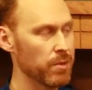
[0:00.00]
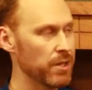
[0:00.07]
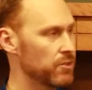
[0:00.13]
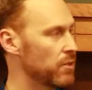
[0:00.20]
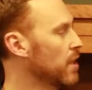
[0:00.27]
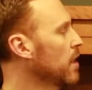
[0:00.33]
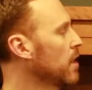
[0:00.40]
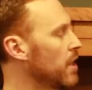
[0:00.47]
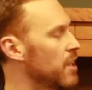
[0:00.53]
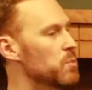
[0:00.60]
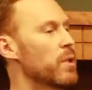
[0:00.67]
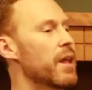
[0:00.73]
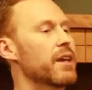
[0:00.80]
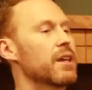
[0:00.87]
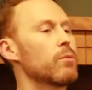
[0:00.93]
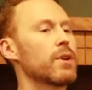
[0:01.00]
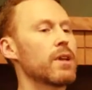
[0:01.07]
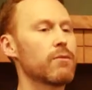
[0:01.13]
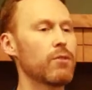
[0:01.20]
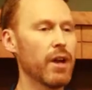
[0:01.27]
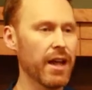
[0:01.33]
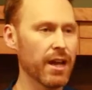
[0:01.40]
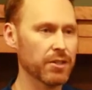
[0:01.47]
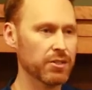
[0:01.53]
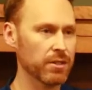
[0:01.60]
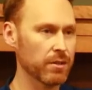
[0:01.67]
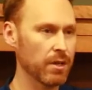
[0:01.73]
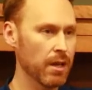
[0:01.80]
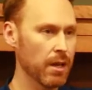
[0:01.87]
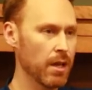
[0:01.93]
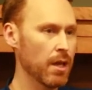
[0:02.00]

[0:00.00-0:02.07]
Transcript: the pain signal. It's blocking whatever action